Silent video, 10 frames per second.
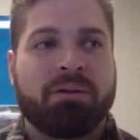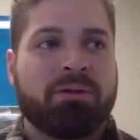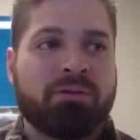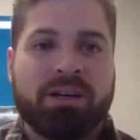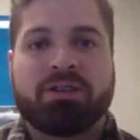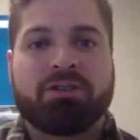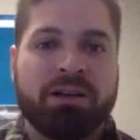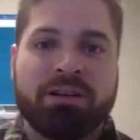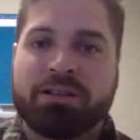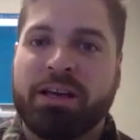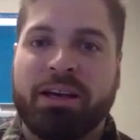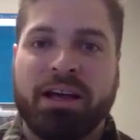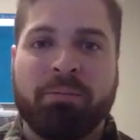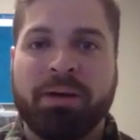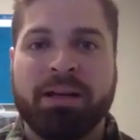3 drills that
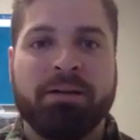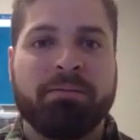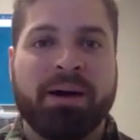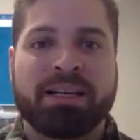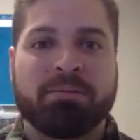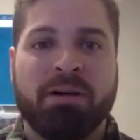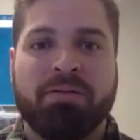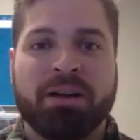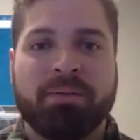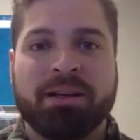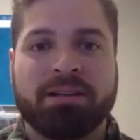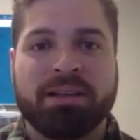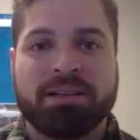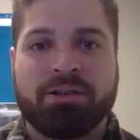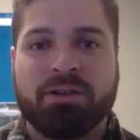help any basketball
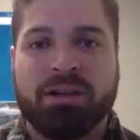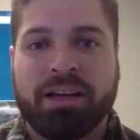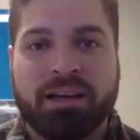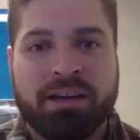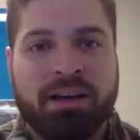fundamentalist or like